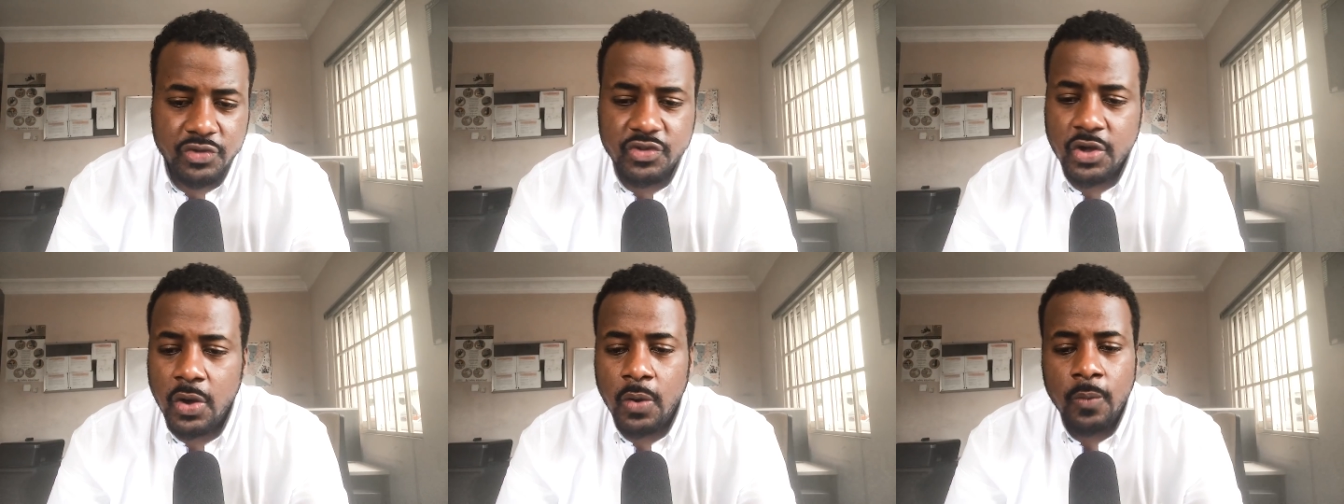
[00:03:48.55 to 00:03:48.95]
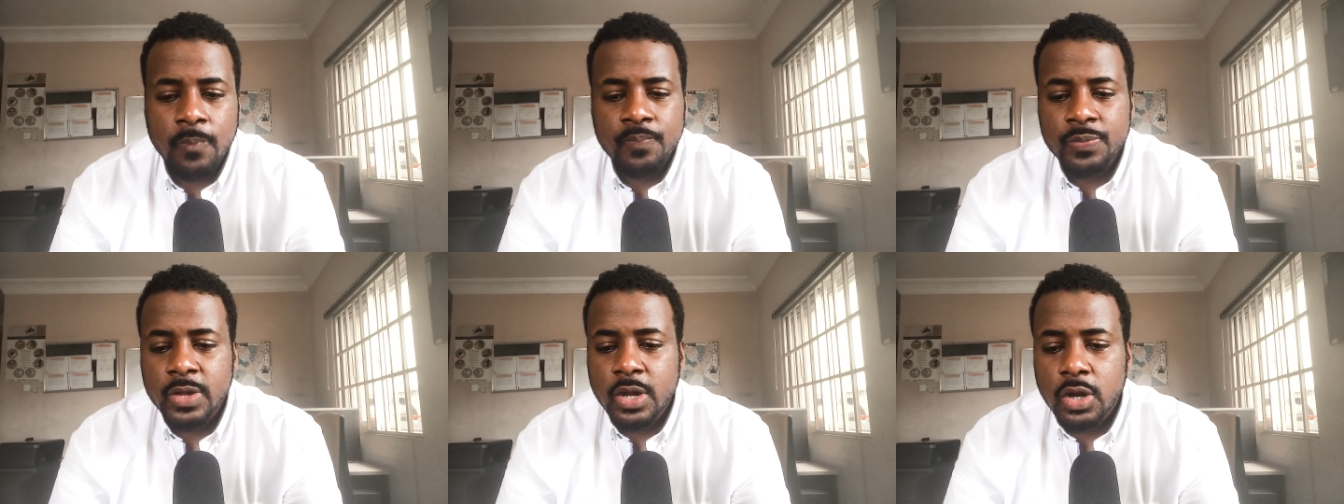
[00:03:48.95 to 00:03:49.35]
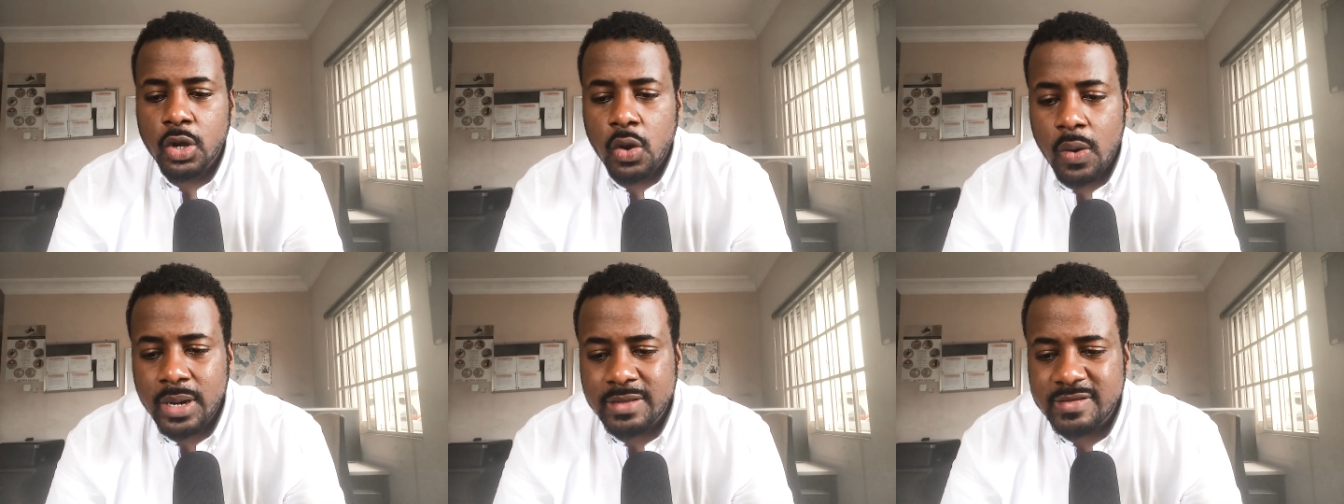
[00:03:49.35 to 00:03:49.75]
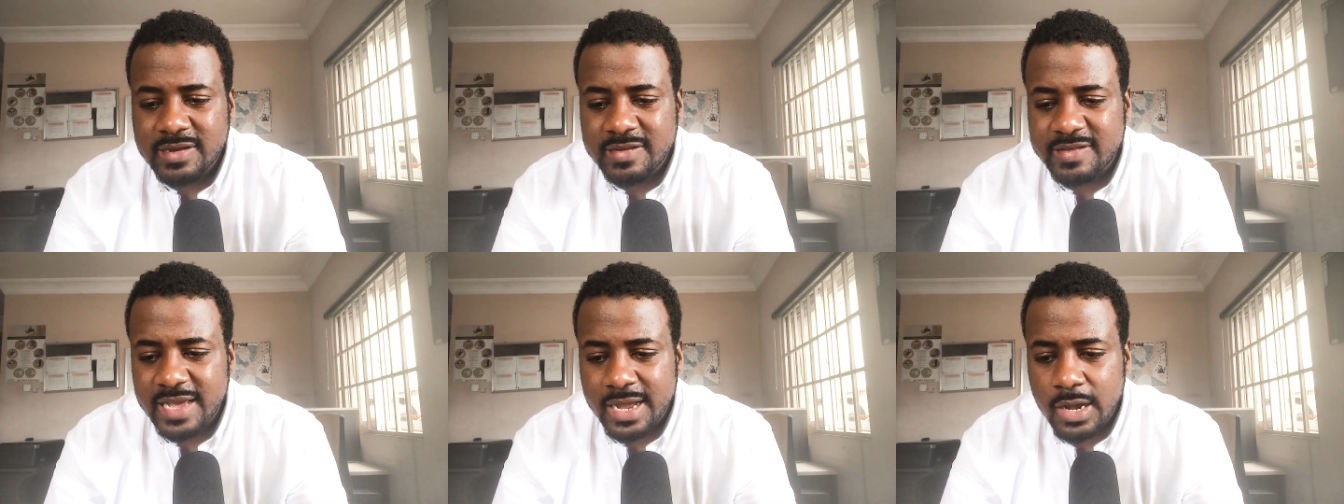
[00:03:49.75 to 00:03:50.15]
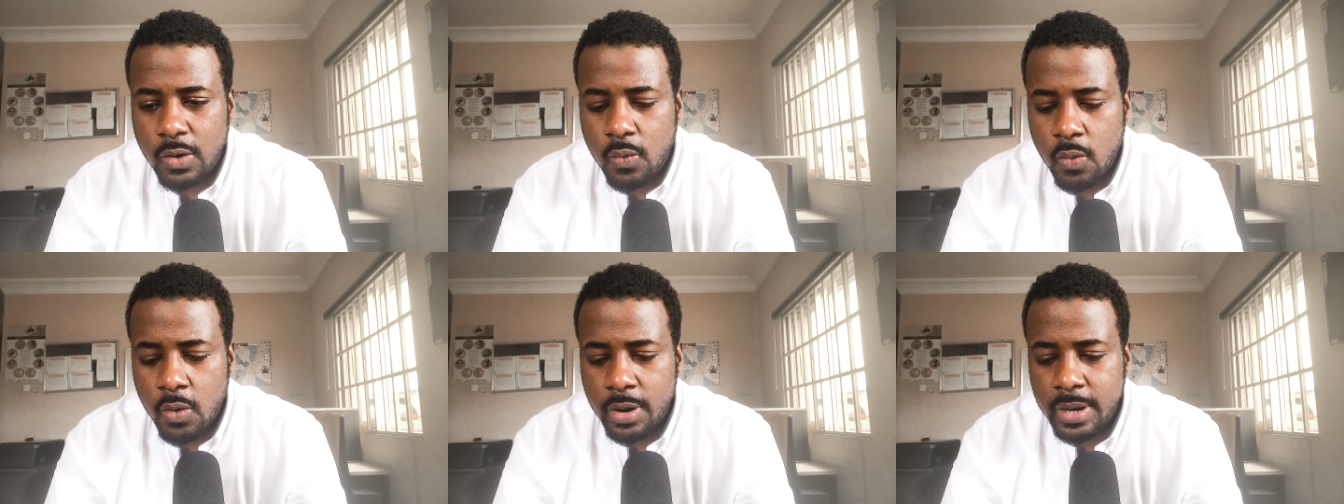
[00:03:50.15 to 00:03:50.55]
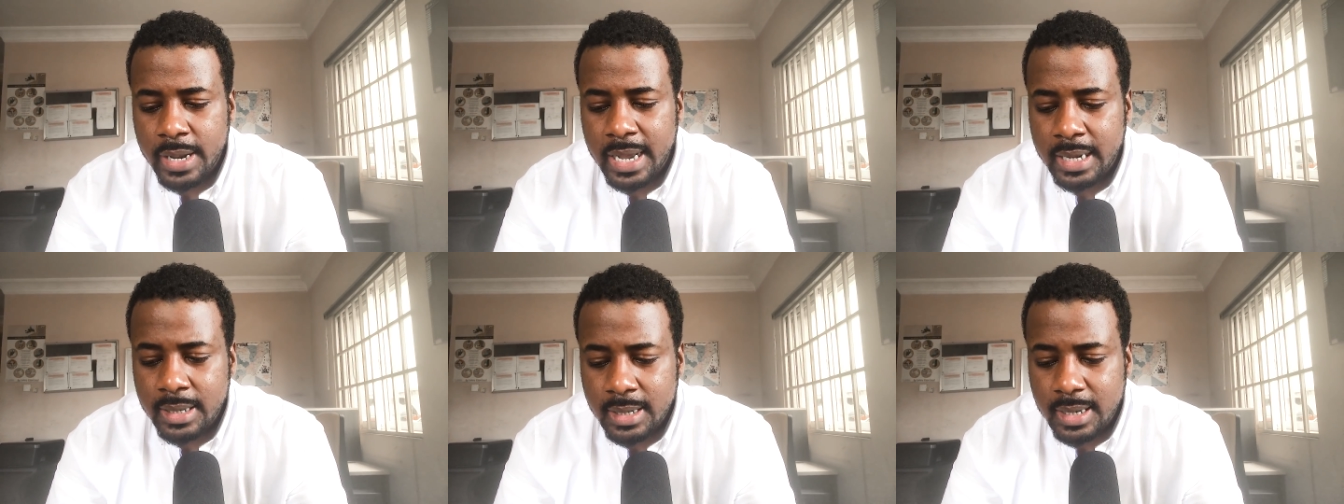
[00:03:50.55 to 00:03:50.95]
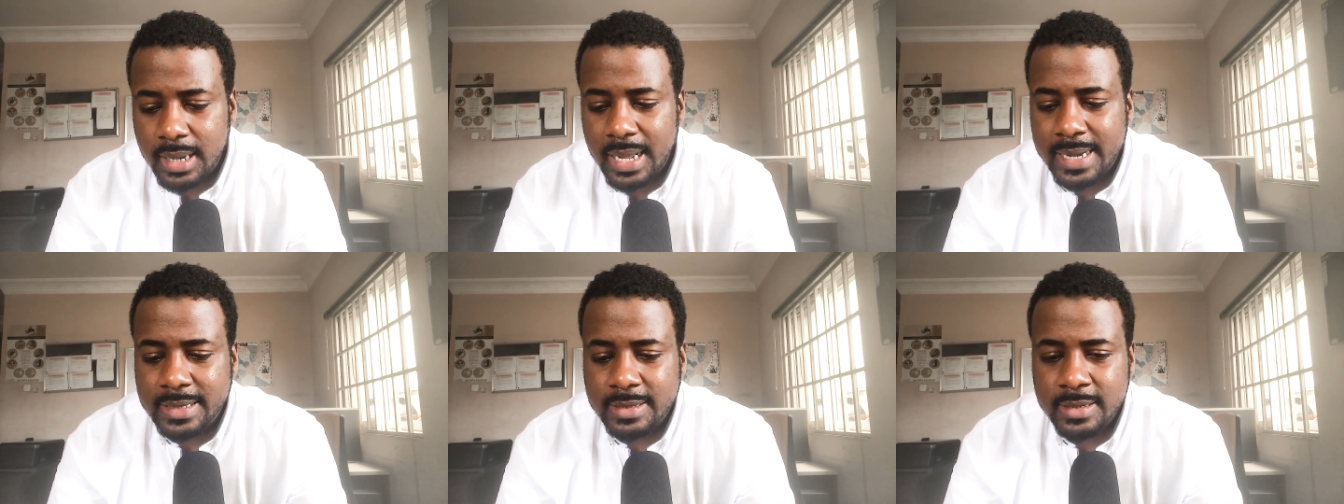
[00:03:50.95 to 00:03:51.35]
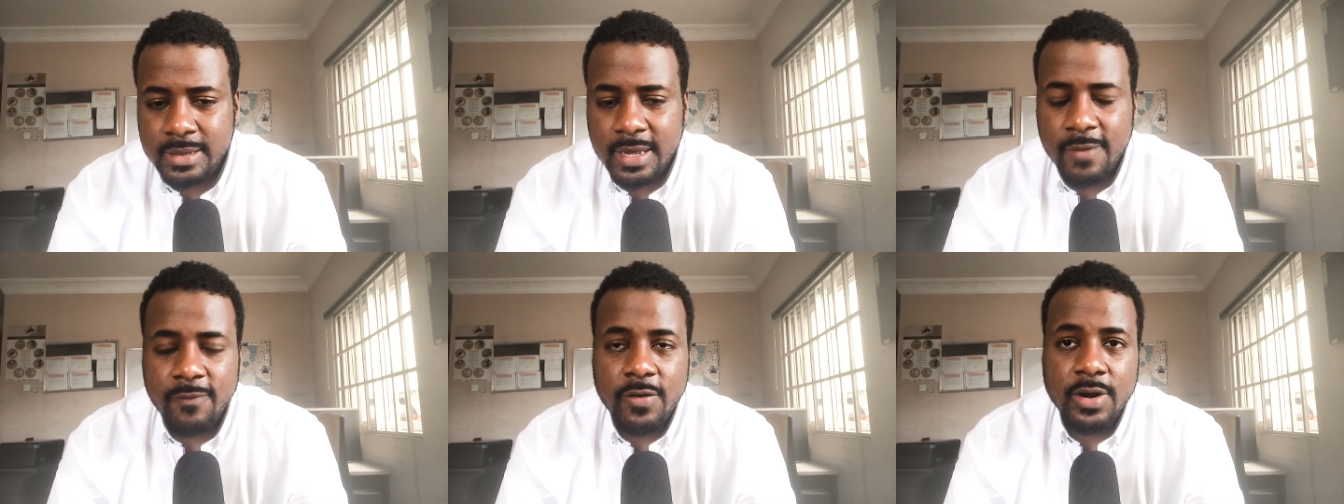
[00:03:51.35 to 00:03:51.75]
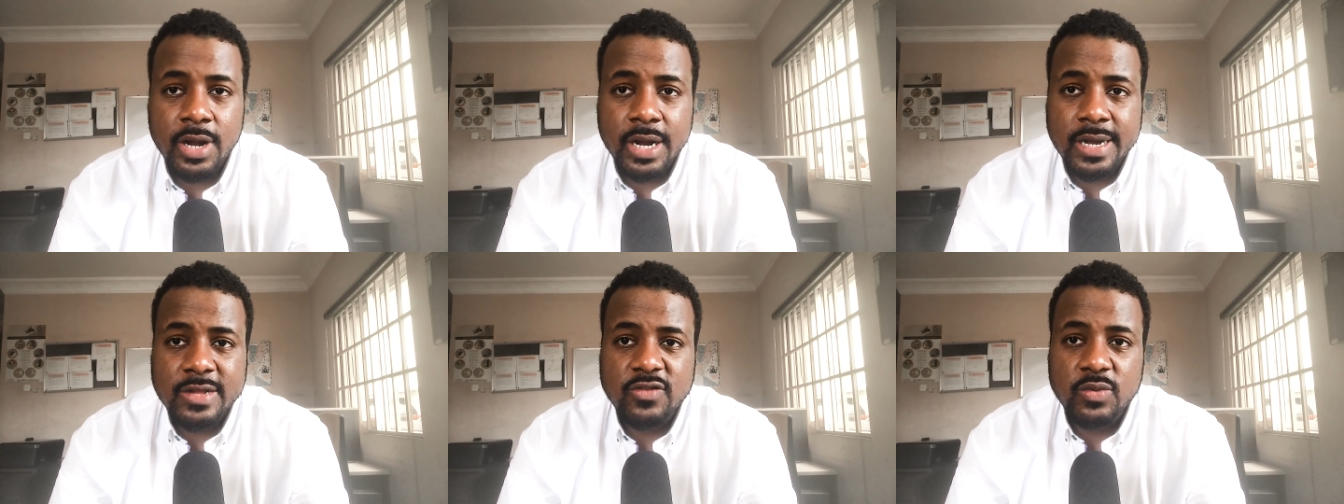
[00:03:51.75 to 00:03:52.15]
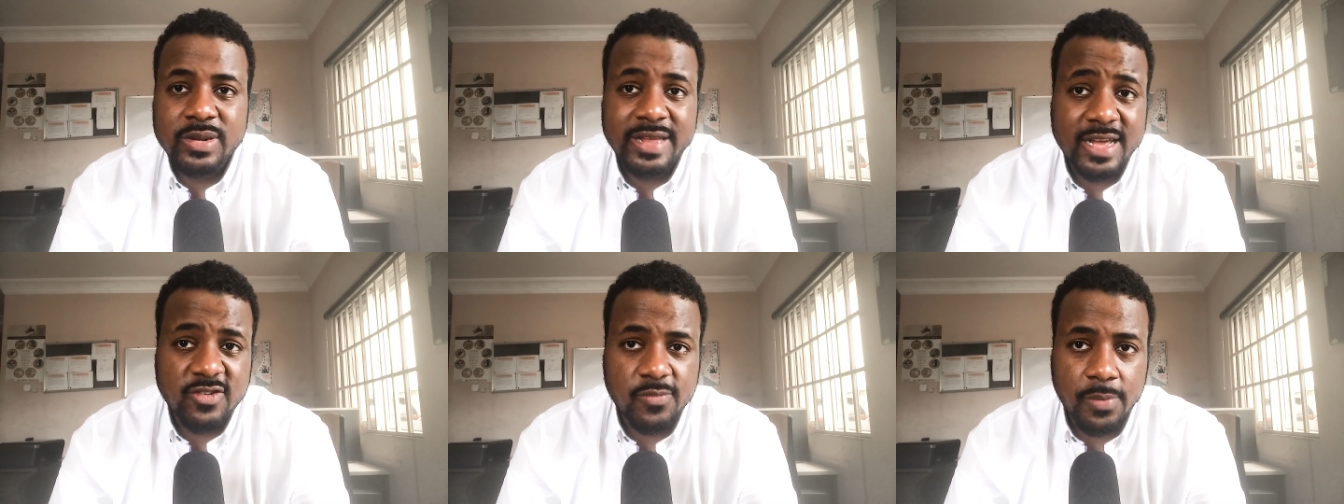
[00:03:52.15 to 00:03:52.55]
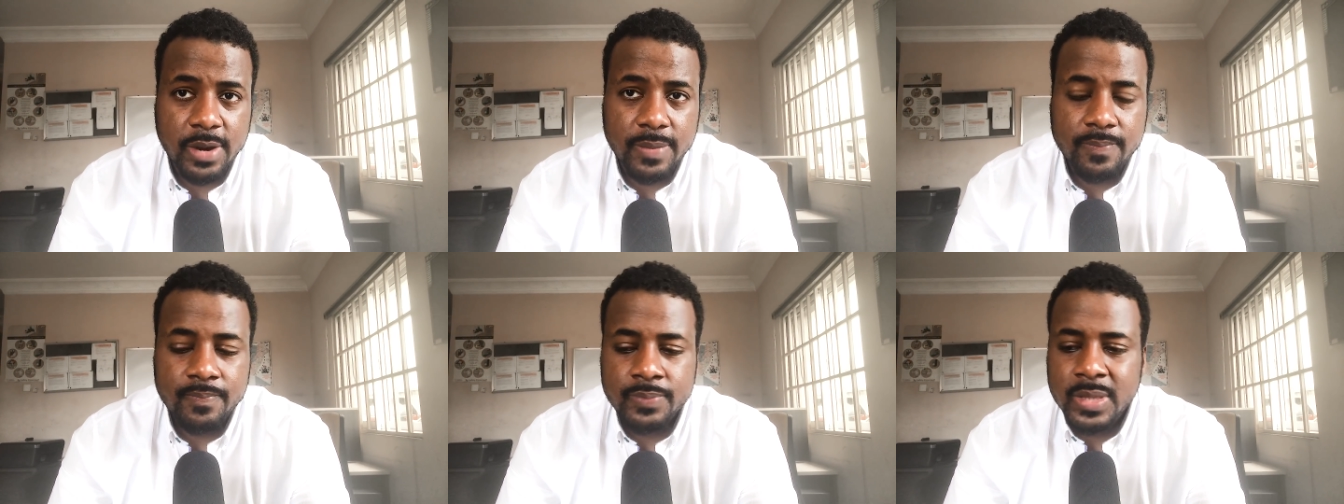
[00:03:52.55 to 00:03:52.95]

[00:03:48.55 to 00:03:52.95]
So going into the second quarter, it looked like the Denver Nuggets were desperate.